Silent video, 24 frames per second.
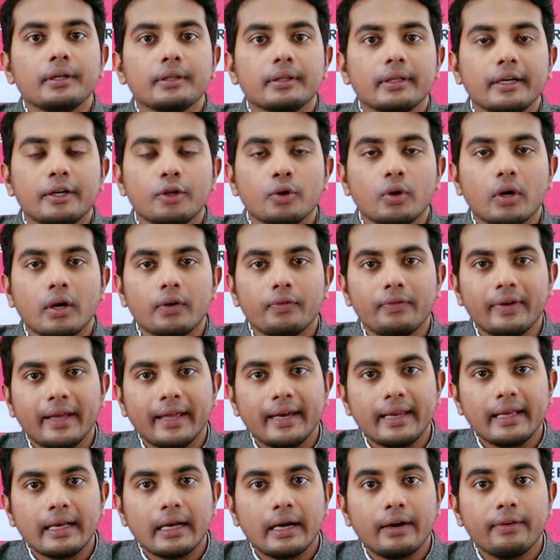that you are
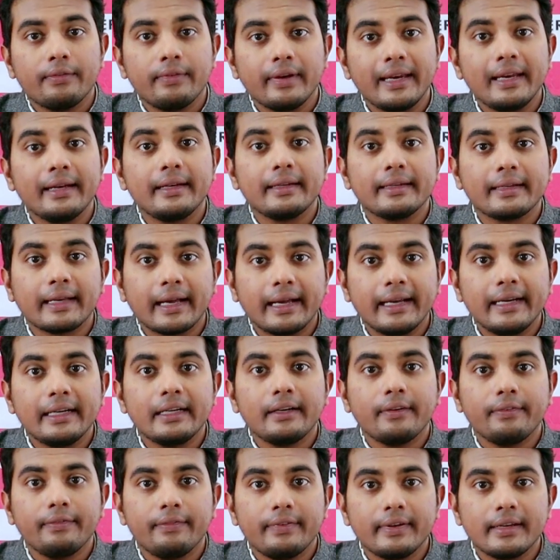wearing a very
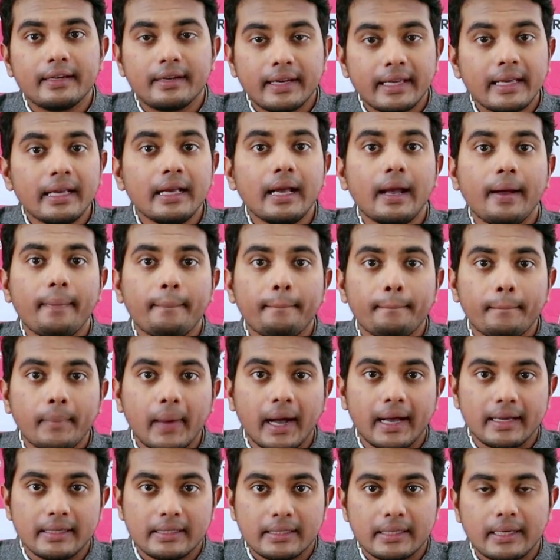tight fitting
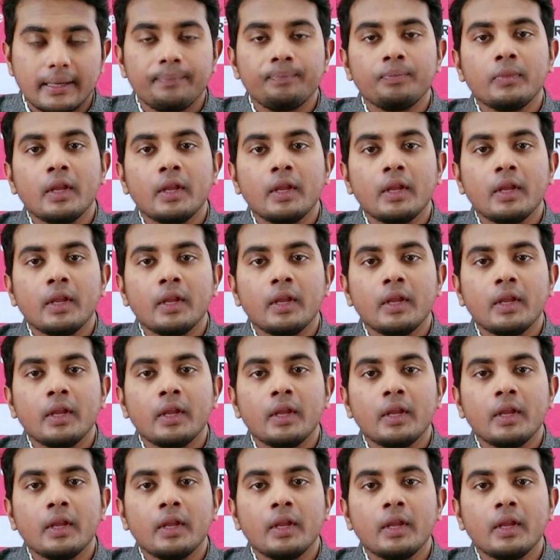mask.